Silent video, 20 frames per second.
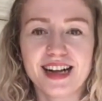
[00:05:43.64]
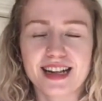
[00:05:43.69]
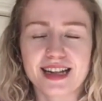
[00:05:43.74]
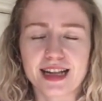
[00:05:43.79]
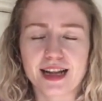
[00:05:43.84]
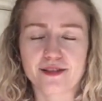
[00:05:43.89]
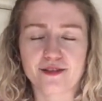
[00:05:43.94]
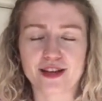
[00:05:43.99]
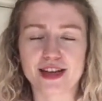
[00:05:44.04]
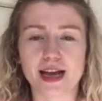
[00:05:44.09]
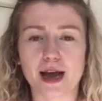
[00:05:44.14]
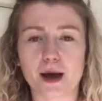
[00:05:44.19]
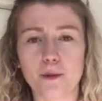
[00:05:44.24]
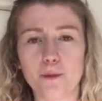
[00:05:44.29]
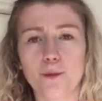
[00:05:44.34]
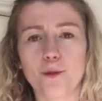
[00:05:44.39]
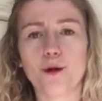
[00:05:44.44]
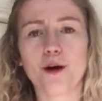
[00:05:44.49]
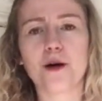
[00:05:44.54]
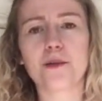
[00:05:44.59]
Lovely. And
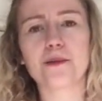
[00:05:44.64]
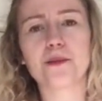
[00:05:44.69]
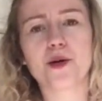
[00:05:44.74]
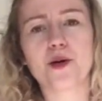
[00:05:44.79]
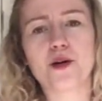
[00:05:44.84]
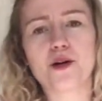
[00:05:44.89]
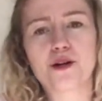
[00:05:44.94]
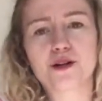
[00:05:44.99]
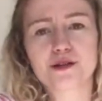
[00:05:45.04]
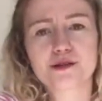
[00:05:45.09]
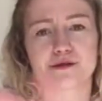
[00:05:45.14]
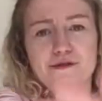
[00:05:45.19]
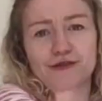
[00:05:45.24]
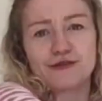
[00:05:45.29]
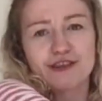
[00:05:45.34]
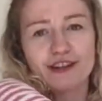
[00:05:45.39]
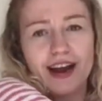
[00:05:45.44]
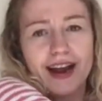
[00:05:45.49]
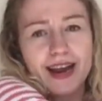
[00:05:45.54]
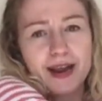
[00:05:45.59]
one more
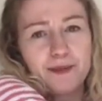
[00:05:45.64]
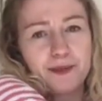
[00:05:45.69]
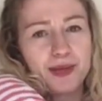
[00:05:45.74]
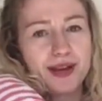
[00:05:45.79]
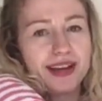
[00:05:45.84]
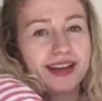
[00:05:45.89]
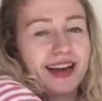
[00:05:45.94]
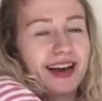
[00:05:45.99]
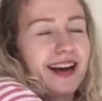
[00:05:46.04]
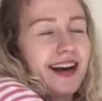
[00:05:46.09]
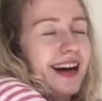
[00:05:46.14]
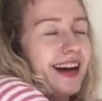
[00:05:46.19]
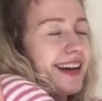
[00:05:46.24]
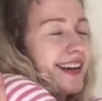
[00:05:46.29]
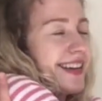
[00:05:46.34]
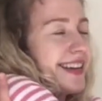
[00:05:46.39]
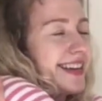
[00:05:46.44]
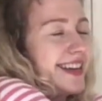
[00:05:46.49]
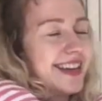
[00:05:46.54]
great big hug.